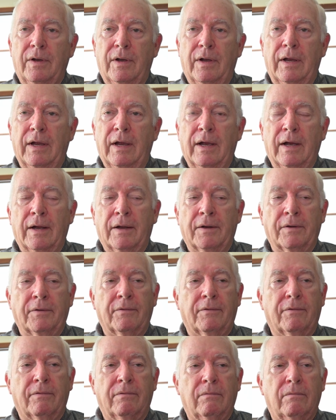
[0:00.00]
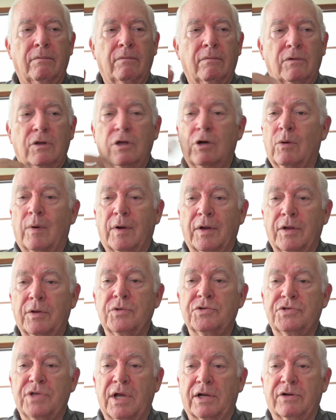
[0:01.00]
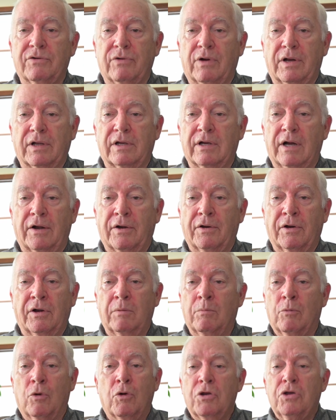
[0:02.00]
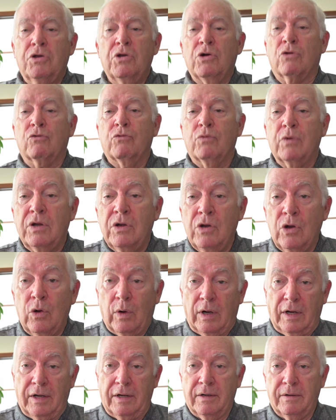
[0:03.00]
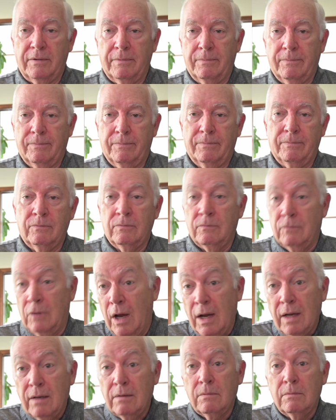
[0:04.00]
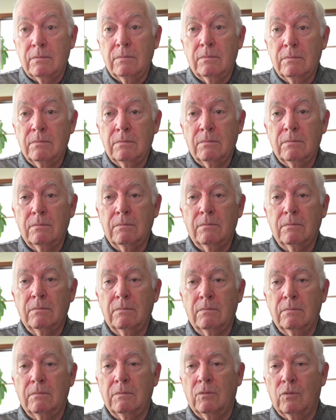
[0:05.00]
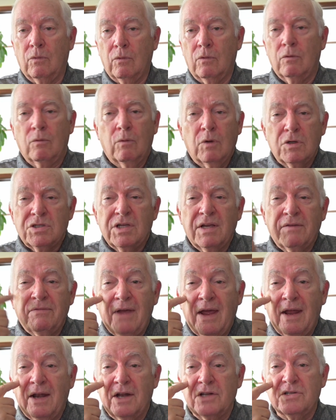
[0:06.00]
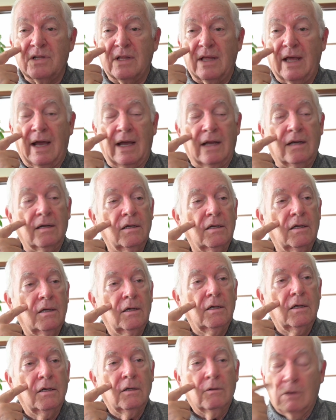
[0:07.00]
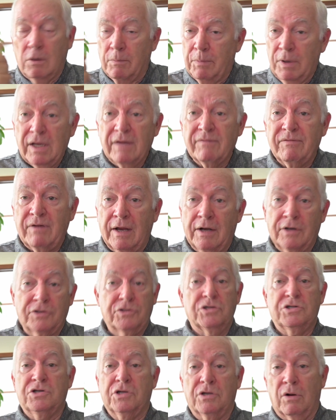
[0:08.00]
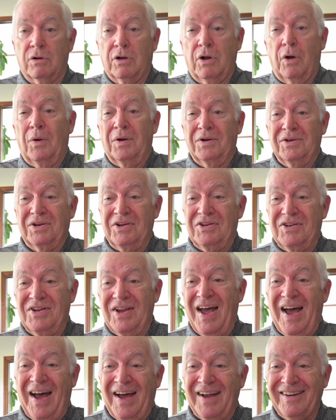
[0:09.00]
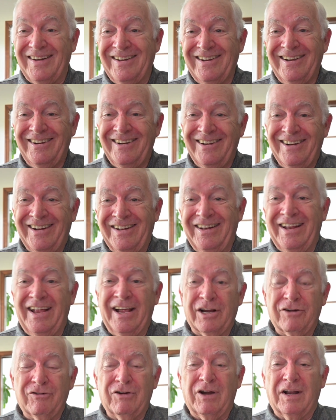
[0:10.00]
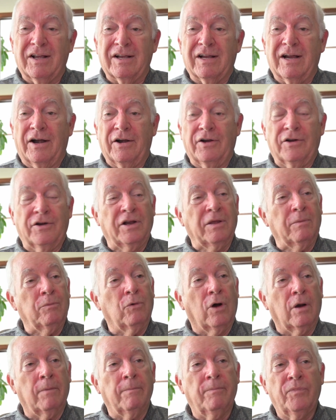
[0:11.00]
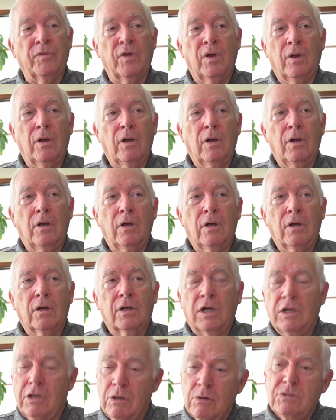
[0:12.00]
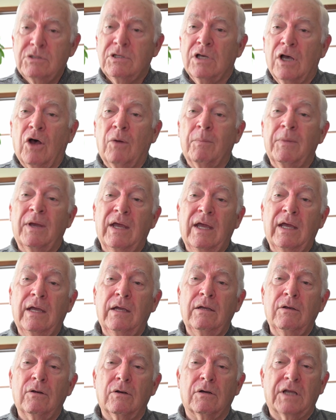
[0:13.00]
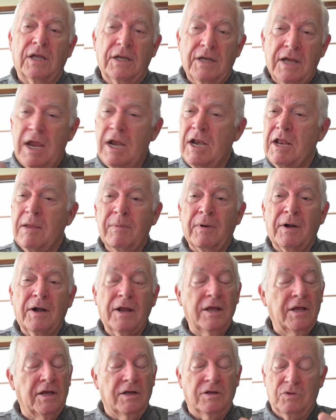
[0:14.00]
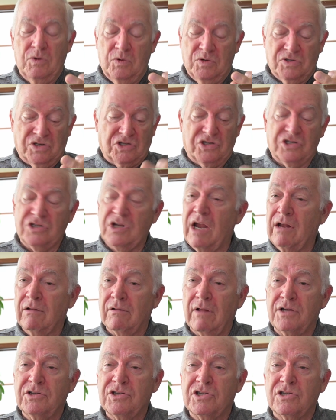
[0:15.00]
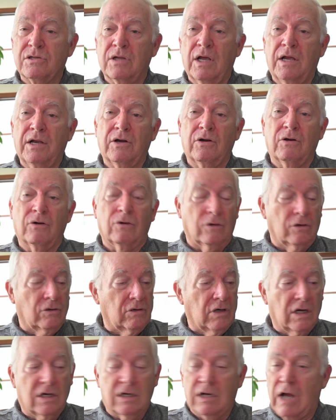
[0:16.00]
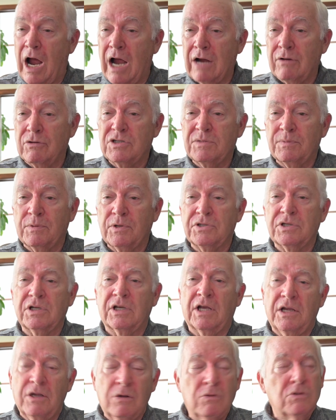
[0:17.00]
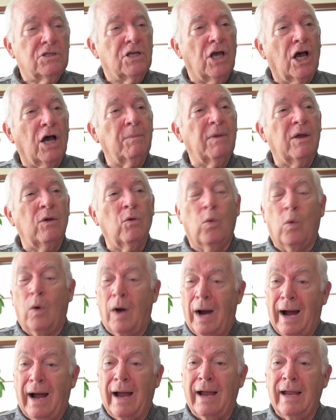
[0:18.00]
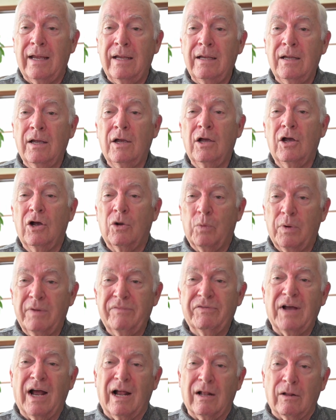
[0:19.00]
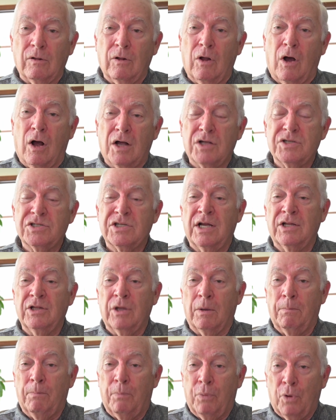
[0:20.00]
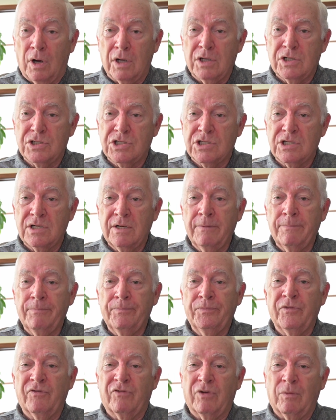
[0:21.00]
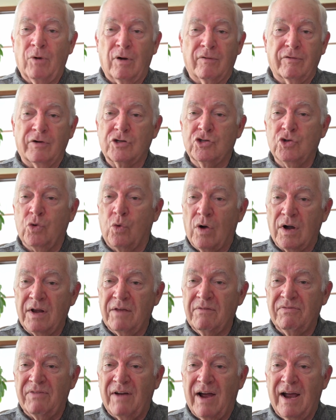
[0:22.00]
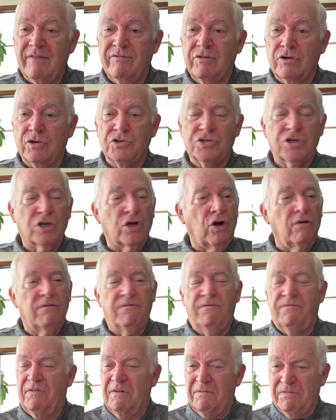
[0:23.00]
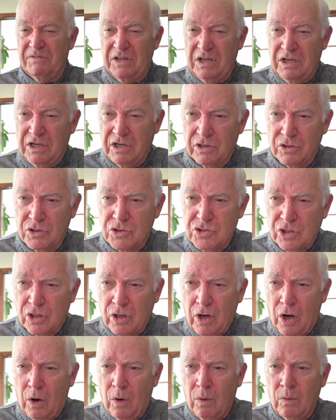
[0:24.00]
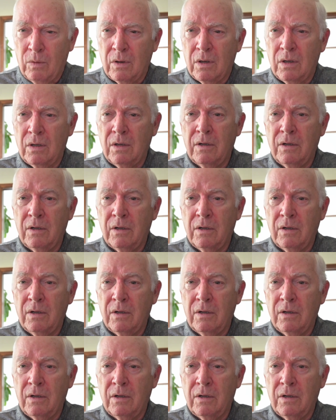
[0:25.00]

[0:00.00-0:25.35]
and you don't want to use that credit card anymore, you don't renew it, right? What's the advantage of that? Well, big advantage is you don't go into debt on that credit card anymore. Can you tell me can anybody who's a state legislator or a congressperson, can you tell me why we've got laws on the books from over 25 years ago, 50 years ago,